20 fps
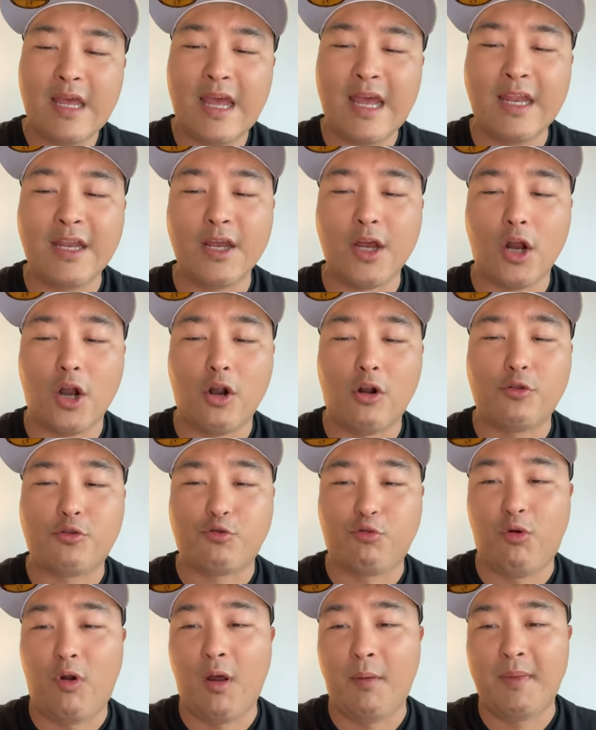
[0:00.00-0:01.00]
in the
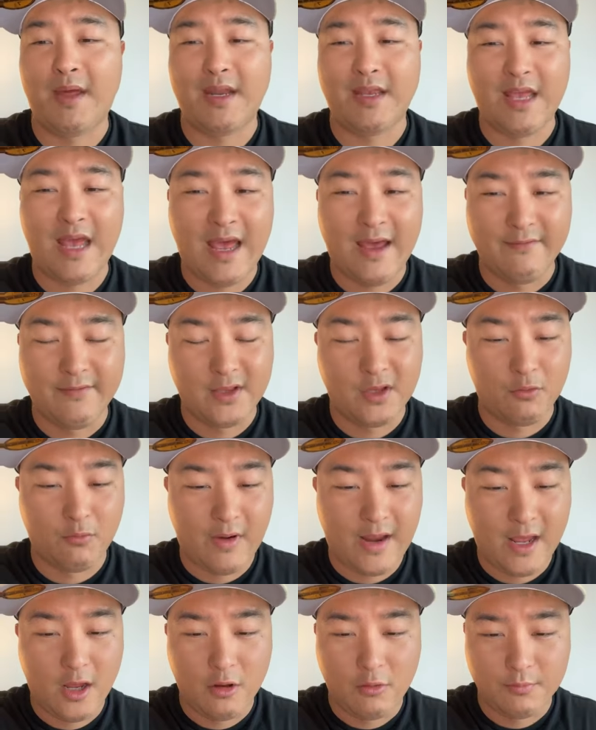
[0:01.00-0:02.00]
earth realm and in the heavenly
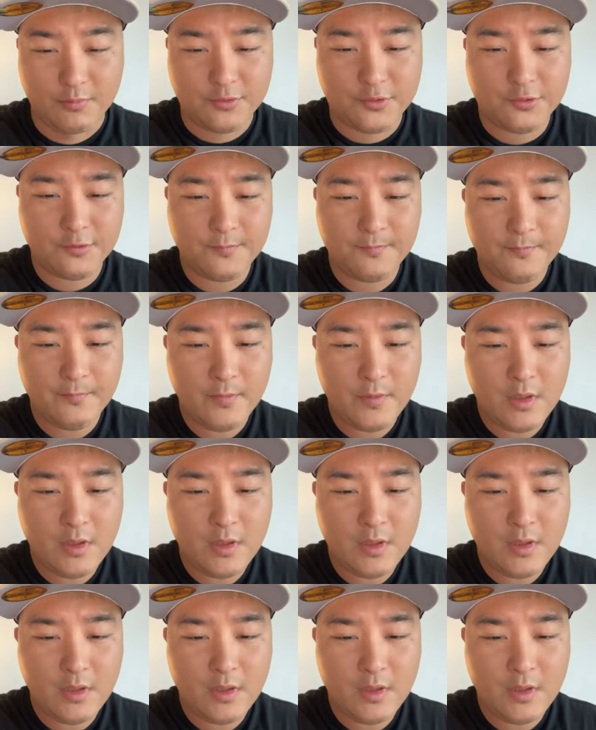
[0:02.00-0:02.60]
realms.